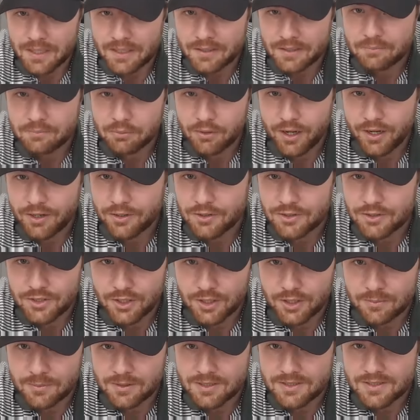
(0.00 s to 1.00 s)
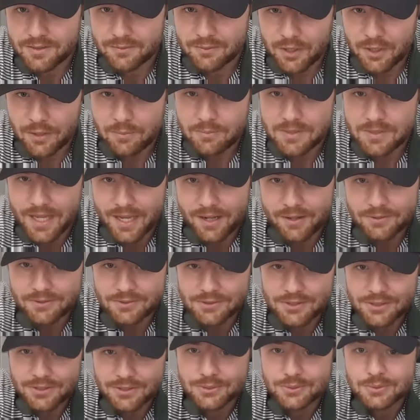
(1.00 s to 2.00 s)
big players tournaments have come
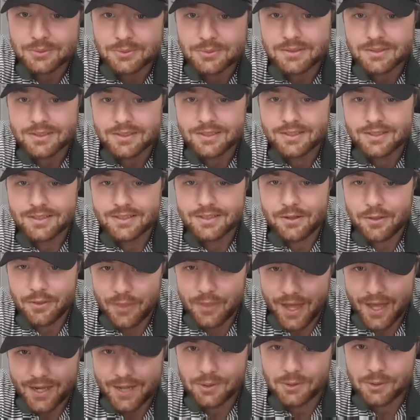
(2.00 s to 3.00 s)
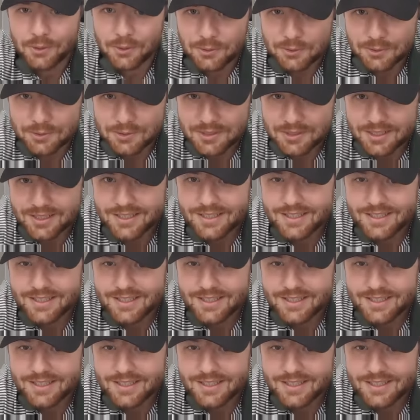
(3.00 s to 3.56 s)
down to that hole.